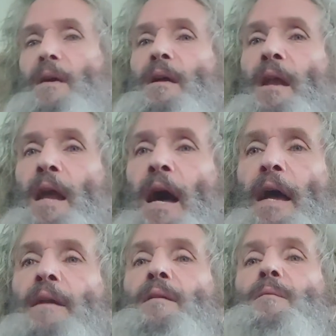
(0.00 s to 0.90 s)

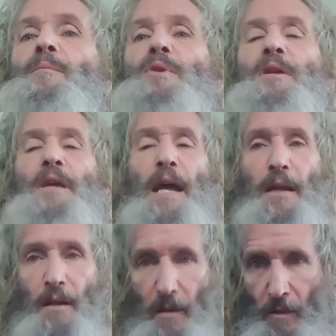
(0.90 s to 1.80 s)
9,
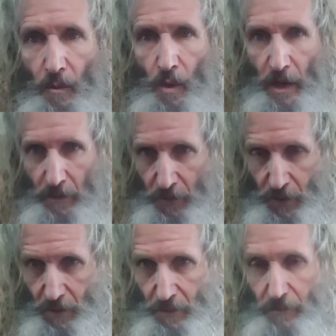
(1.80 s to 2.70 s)
protect the
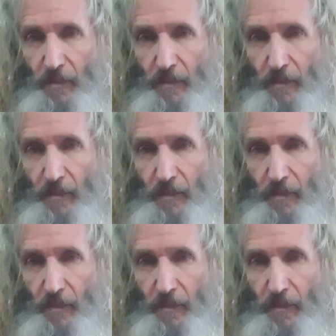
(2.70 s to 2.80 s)
waterfront.